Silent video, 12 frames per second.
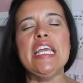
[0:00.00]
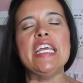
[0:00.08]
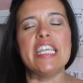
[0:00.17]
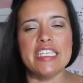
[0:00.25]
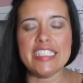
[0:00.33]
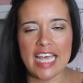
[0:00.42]

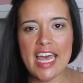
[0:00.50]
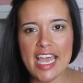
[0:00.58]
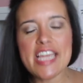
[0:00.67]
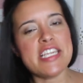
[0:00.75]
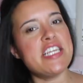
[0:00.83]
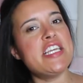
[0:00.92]

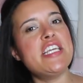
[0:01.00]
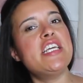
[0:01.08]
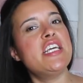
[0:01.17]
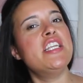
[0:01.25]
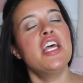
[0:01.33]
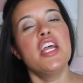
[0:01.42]

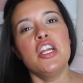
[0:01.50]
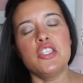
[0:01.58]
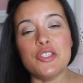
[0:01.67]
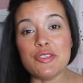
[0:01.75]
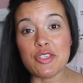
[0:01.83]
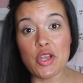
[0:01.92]
excited
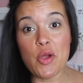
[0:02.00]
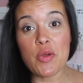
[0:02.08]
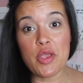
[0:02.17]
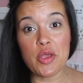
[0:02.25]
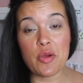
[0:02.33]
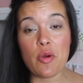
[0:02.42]
to show
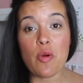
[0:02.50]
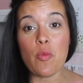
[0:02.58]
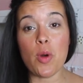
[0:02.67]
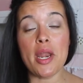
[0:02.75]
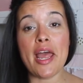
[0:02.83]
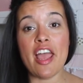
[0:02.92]
you
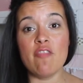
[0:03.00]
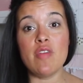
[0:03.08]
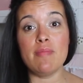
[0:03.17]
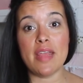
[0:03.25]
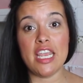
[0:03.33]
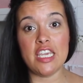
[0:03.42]
what I have
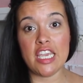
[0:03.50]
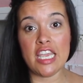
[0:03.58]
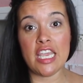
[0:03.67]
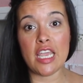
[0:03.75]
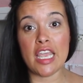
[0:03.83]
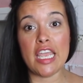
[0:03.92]
been
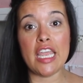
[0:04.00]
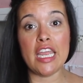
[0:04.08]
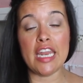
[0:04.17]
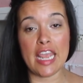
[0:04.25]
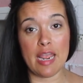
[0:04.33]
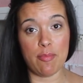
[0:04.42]
making
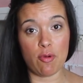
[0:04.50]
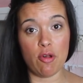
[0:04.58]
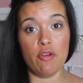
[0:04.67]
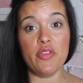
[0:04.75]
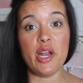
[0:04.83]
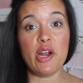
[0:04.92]
in
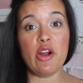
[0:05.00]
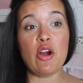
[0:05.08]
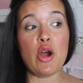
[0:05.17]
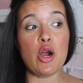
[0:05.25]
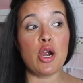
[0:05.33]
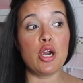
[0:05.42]
April. There
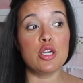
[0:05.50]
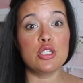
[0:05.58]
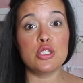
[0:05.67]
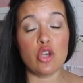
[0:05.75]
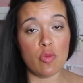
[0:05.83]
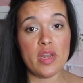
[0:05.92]
are
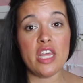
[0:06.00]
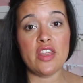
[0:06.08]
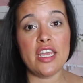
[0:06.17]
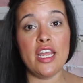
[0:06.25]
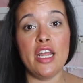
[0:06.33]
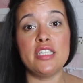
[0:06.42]
so many
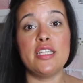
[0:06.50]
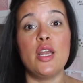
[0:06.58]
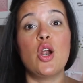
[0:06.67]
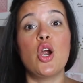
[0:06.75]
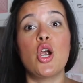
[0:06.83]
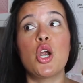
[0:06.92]
things that
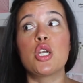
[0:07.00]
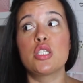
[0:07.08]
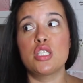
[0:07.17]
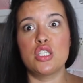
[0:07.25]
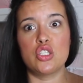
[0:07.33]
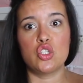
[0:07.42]
are
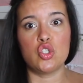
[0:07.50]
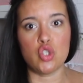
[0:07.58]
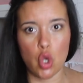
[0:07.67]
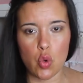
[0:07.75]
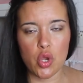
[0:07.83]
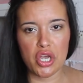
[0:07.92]

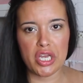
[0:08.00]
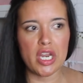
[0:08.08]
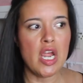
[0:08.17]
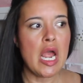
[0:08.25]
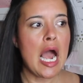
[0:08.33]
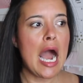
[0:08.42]
so good.
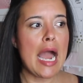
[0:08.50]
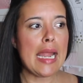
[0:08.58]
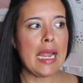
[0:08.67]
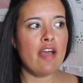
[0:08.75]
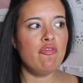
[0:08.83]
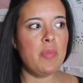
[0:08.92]
I
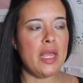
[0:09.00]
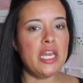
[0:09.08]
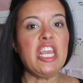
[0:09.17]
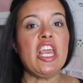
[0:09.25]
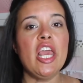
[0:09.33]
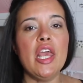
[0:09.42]
have been
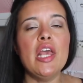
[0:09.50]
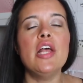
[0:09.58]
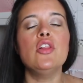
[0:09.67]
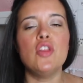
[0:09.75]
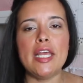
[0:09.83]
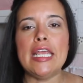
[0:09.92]

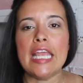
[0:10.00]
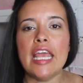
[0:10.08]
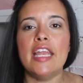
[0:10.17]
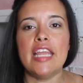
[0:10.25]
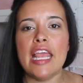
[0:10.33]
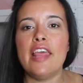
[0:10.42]
killing
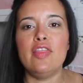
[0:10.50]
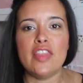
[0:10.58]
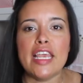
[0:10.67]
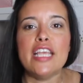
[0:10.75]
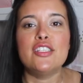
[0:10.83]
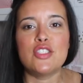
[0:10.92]
it in
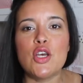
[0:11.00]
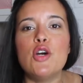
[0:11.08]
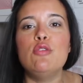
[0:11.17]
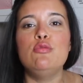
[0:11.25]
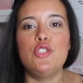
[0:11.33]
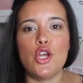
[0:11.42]
the
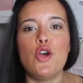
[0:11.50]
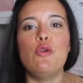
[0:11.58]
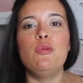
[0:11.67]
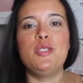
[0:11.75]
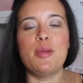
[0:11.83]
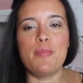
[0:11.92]

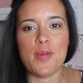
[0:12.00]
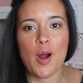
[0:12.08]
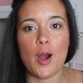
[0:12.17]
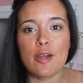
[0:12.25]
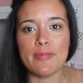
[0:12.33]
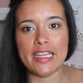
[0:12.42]
Sojo
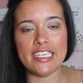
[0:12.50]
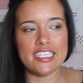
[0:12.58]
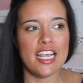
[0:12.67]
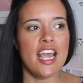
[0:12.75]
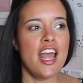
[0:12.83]
department.